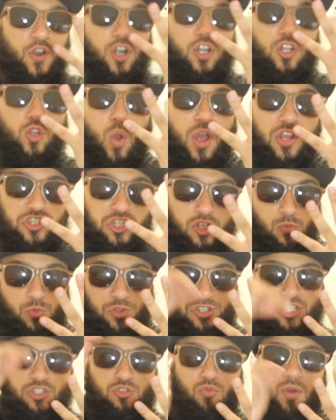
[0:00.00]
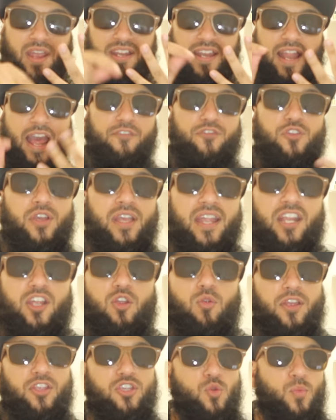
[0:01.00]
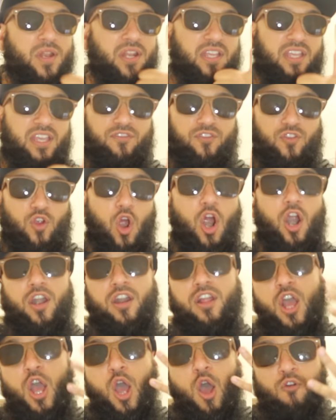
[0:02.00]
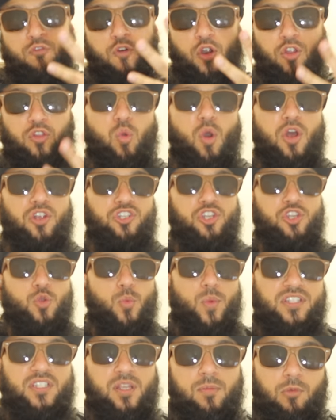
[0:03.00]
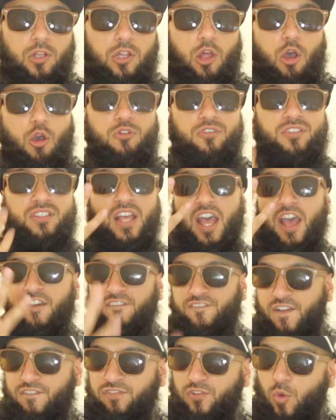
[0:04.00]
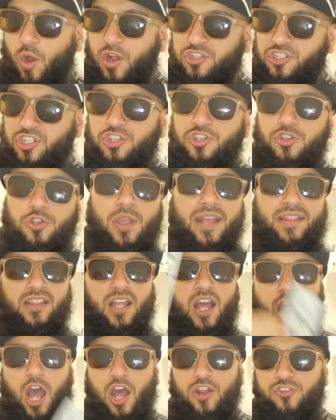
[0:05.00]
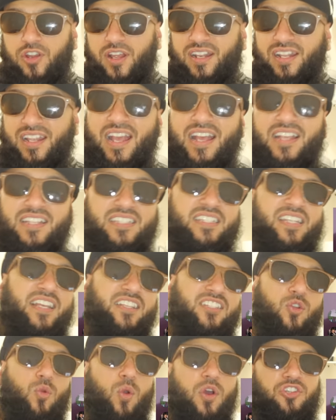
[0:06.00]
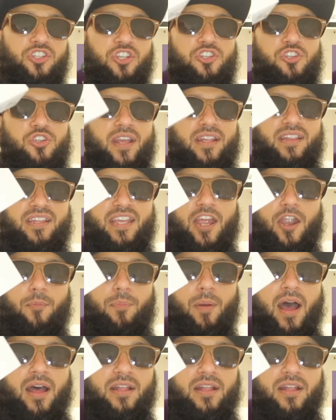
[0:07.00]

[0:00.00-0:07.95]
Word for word: Third question, which is right now, if you get it correct, you win a gift card. Fourth question, you win some clothes. Fifth question, you get the 100. Sixth question, you get the AirPods.